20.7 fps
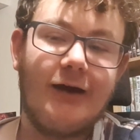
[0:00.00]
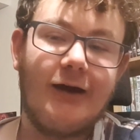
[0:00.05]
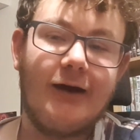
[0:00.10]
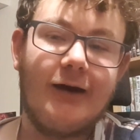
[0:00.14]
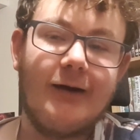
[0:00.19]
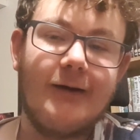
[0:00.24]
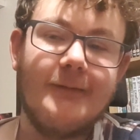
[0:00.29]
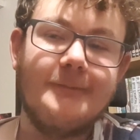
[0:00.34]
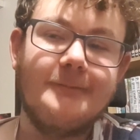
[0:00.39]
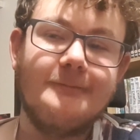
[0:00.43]

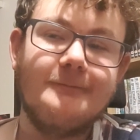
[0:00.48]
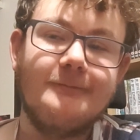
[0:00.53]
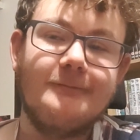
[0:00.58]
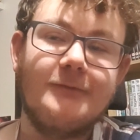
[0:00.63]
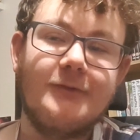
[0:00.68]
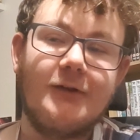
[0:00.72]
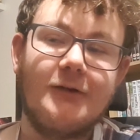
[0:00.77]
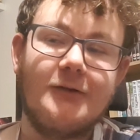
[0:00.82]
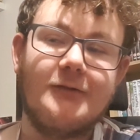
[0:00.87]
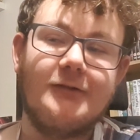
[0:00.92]

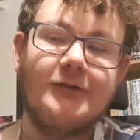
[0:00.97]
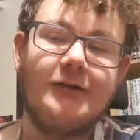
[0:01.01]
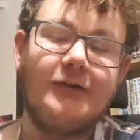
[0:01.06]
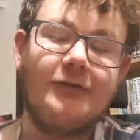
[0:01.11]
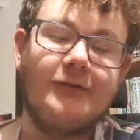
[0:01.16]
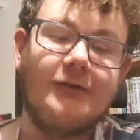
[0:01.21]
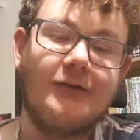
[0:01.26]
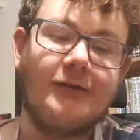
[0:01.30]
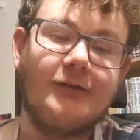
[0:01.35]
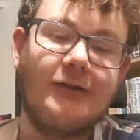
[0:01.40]
social
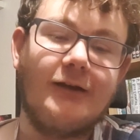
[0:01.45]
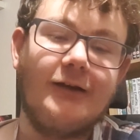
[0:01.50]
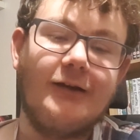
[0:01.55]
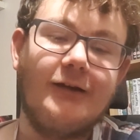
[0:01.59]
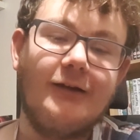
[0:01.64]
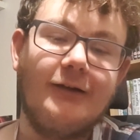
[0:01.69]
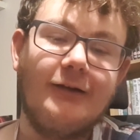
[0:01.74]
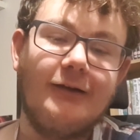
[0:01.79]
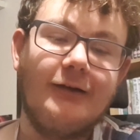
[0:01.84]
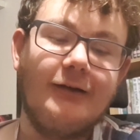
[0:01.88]
services,
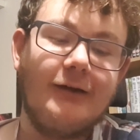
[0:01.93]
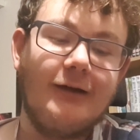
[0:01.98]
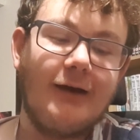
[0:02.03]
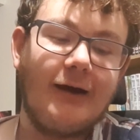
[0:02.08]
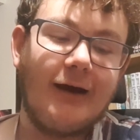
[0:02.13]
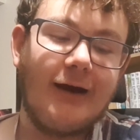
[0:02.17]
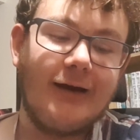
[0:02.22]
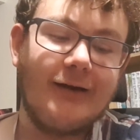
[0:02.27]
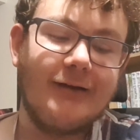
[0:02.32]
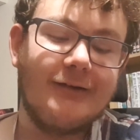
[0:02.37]

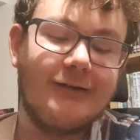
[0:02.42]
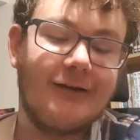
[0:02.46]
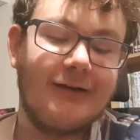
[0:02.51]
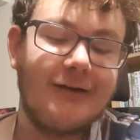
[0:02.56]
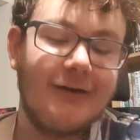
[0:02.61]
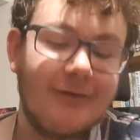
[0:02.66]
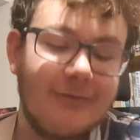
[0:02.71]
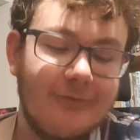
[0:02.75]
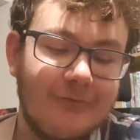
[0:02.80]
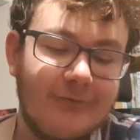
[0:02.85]
and
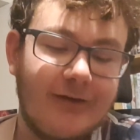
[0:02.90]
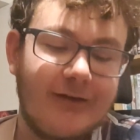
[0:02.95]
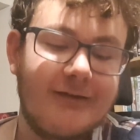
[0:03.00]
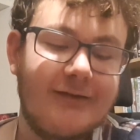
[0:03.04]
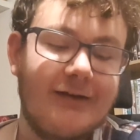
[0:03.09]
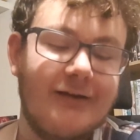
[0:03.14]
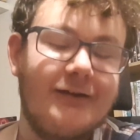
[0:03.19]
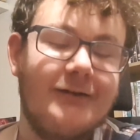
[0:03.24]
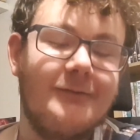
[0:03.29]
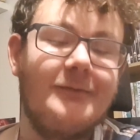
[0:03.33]
then they
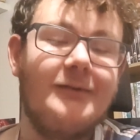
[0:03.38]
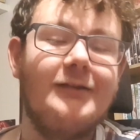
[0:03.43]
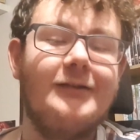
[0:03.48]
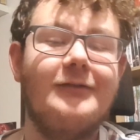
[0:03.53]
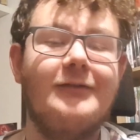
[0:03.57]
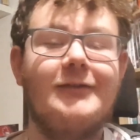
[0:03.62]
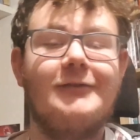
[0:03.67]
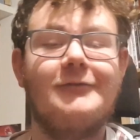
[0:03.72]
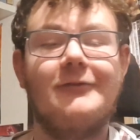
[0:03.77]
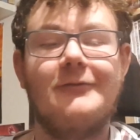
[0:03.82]
take him
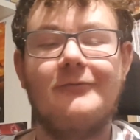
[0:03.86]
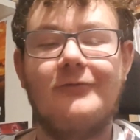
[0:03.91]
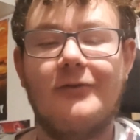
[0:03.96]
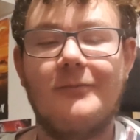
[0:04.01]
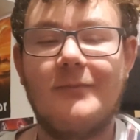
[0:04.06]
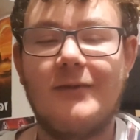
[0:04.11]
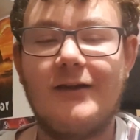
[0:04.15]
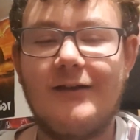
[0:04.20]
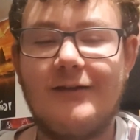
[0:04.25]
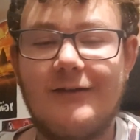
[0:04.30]
into his room for
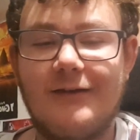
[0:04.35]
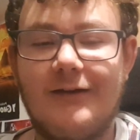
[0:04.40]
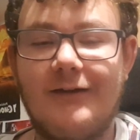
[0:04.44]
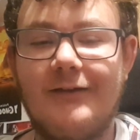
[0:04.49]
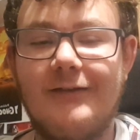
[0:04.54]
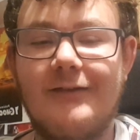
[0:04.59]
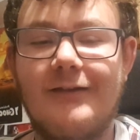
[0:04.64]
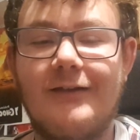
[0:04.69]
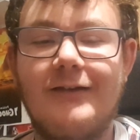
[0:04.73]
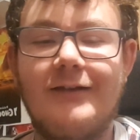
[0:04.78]

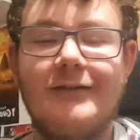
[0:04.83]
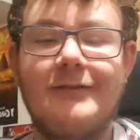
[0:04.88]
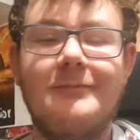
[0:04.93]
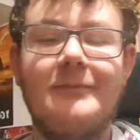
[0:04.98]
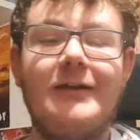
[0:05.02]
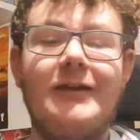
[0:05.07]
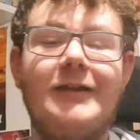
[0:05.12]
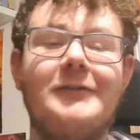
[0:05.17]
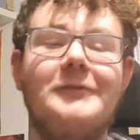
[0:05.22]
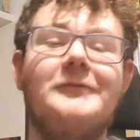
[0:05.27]
meetings, and he's
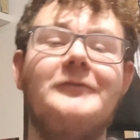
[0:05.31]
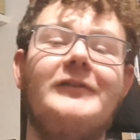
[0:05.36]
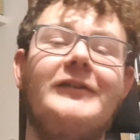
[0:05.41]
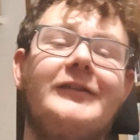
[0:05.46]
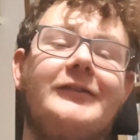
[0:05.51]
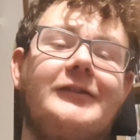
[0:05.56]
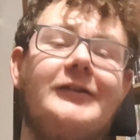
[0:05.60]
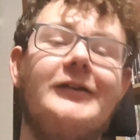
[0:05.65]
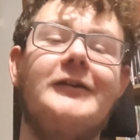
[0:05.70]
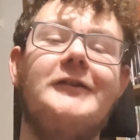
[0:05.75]
meeting all
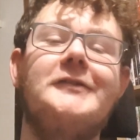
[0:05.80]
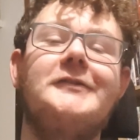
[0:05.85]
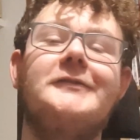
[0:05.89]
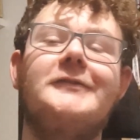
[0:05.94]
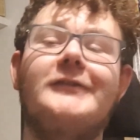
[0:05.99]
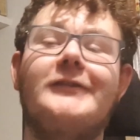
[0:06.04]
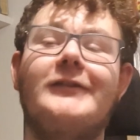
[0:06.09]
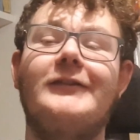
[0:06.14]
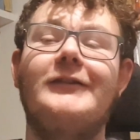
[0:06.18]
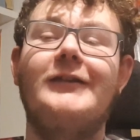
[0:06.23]
these
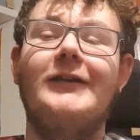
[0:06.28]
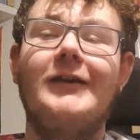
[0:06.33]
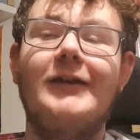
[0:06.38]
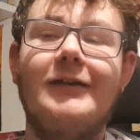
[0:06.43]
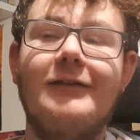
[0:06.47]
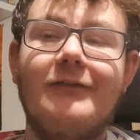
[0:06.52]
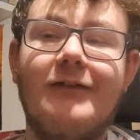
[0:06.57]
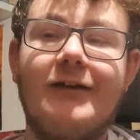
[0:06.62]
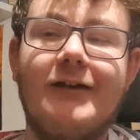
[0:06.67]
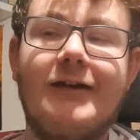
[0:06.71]
girls, and
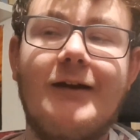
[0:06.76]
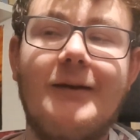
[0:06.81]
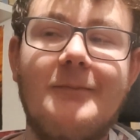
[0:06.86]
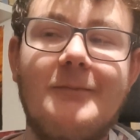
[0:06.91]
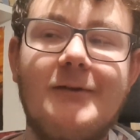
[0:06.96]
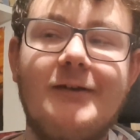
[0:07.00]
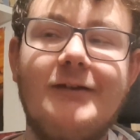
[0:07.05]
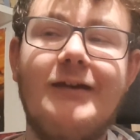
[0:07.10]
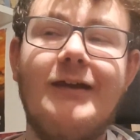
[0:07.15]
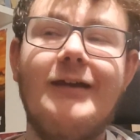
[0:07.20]
they're
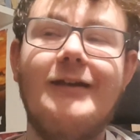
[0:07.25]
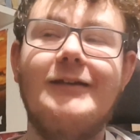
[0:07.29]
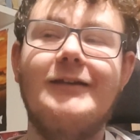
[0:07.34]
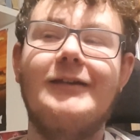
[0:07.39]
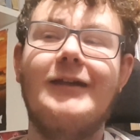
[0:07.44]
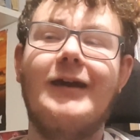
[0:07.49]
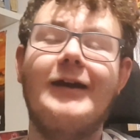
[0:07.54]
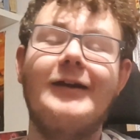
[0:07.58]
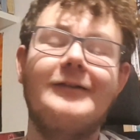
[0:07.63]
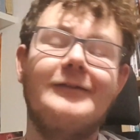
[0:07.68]
coming in
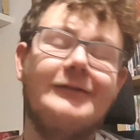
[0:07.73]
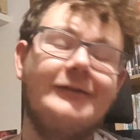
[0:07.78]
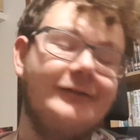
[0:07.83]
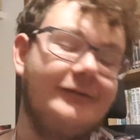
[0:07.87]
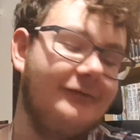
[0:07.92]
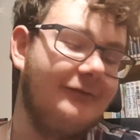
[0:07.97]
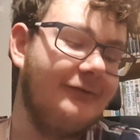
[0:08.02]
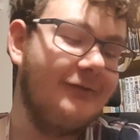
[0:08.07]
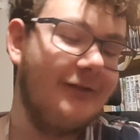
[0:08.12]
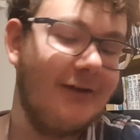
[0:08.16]
and out,
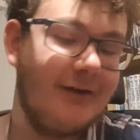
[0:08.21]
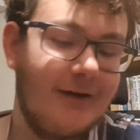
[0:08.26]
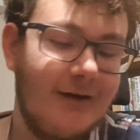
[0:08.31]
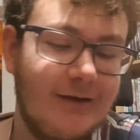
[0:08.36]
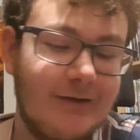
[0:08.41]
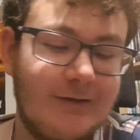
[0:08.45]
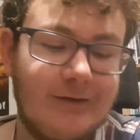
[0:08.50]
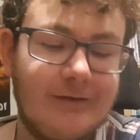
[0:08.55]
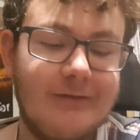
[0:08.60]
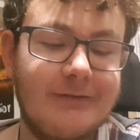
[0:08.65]
and
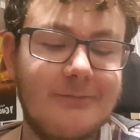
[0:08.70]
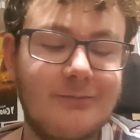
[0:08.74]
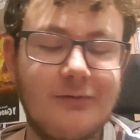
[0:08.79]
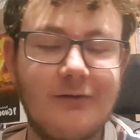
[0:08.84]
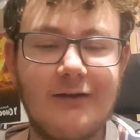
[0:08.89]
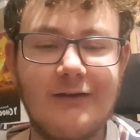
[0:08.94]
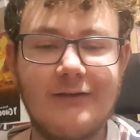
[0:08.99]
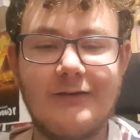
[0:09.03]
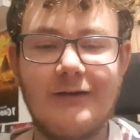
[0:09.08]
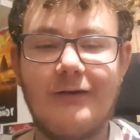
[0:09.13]
it's like, it's
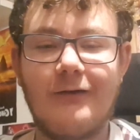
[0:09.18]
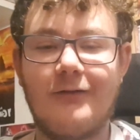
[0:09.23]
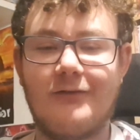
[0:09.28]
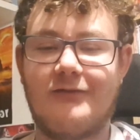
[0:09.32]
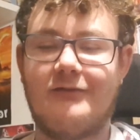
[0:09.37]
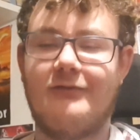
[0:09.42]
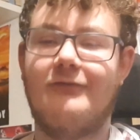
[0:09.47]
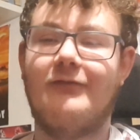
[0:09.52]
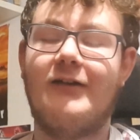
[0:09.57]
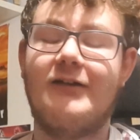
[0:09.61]
pretty
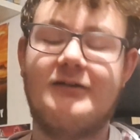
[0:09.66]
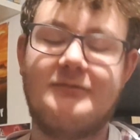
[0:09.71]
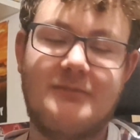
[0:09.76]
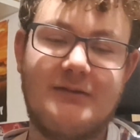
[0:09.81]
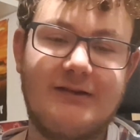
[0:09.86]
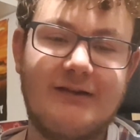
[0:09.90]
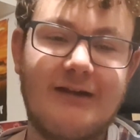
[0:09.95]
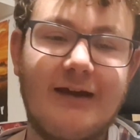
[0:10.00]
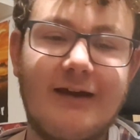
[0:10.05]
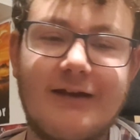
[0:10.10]
dark, the fact he's
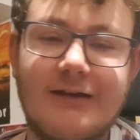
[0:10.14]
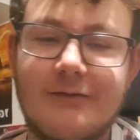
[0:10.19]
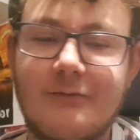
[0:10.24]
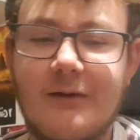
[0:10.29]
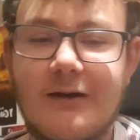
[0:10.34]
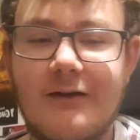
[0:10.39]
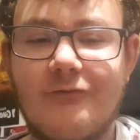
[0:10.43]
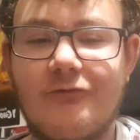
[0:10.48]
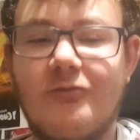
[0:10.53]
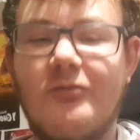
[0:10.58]
been taken
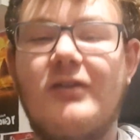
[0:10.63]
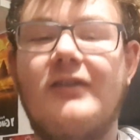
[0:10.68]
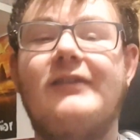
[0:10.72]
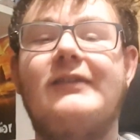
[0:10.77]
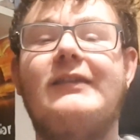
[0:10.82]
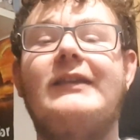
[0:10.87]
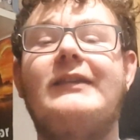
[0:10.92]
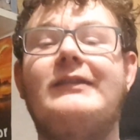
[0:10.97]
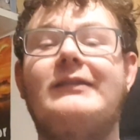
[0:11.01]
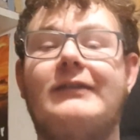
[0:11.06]
away from his
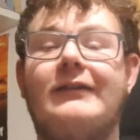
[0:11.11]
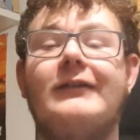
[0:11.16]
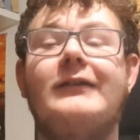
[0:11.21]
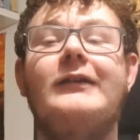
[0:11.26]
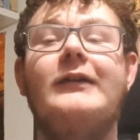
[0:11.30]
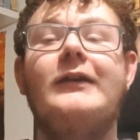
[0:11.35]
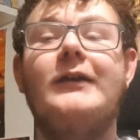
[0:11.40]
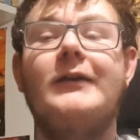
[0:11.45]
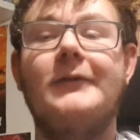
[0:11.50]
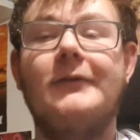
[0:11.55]
sister
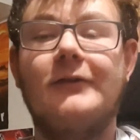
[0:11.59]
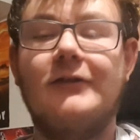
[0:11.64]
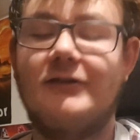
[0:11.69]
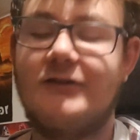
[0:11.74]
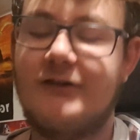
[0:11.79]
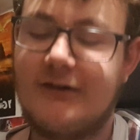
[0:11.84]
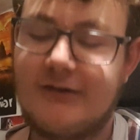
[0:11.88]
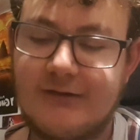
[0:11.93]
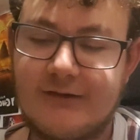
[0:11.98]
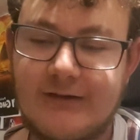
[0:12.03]
because
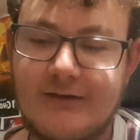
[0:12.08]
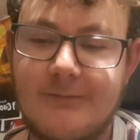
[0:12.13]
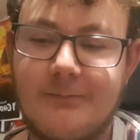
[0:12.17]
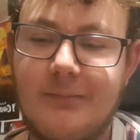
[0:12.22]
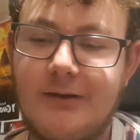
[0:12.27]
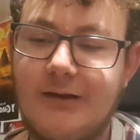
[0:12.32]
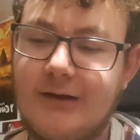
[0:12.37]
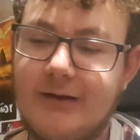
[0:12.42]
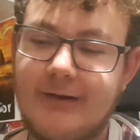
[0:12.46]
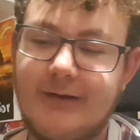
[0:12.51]
she's
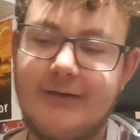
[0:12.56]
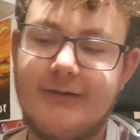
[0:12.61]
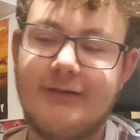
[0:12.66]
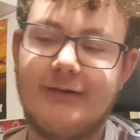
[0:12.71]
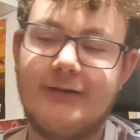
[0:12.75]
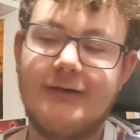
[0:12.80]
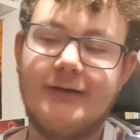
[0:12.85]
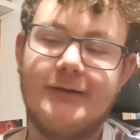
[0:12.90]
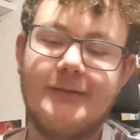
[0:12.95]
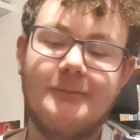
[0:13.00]
disappeared,
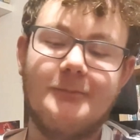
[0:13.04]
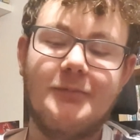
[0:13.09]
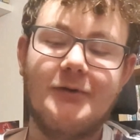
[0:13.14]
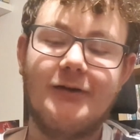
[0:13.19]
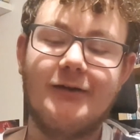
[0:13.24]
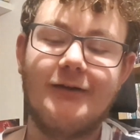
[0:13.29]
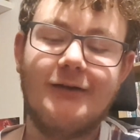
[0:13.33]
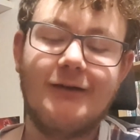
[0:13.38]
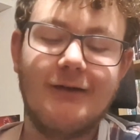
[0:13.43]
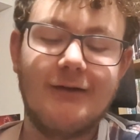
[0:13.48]

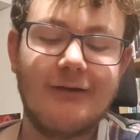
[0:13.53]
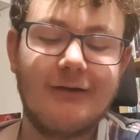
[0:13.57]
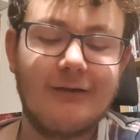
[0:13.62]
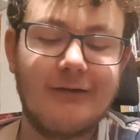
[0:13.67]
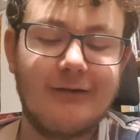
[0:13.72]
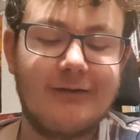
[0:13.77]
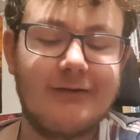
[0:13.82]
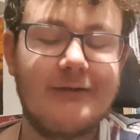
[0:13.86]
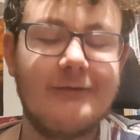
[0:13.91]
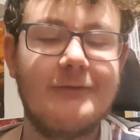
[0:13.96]
but
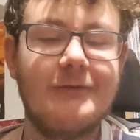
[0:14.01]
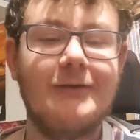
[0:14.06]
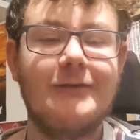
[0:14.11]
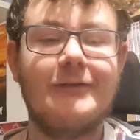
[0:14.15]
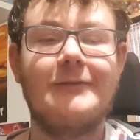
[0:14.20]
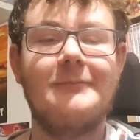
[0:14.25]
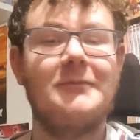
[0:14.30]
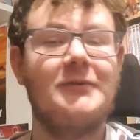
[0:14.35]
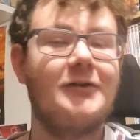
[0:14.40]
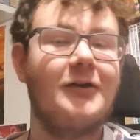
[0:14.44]
it's still got
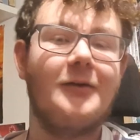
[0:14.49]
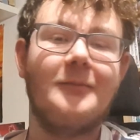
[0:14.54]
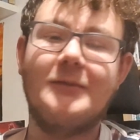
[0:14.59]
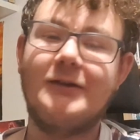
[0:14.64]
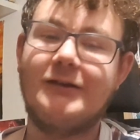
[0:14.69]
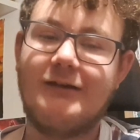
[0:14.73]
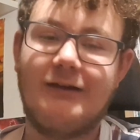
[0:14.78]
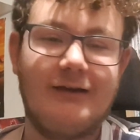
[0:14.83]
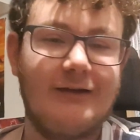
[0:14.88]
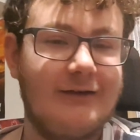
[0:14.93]
some
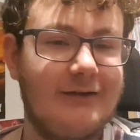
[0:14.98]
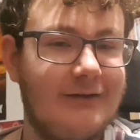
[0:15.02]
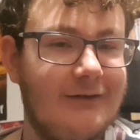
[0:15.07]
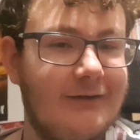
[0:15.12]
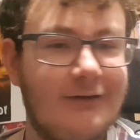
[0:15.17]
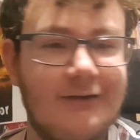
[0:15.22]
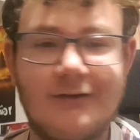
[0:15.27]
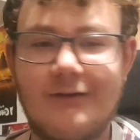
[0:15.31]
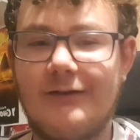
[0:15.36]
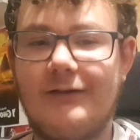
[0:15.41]
comedy in it,
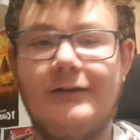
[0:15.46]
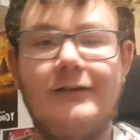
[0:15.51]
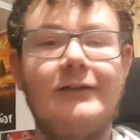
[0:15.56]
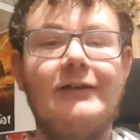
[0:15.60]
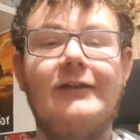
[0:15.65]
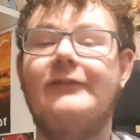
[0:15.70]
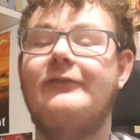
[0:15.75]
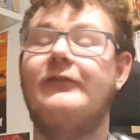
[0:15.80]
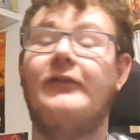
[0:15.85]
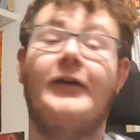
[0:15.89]
and I
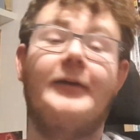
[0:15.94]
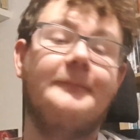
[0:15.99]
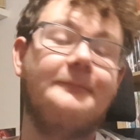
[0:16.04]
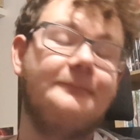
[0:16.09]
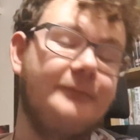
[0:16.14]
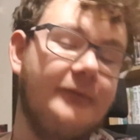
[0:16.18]
love that.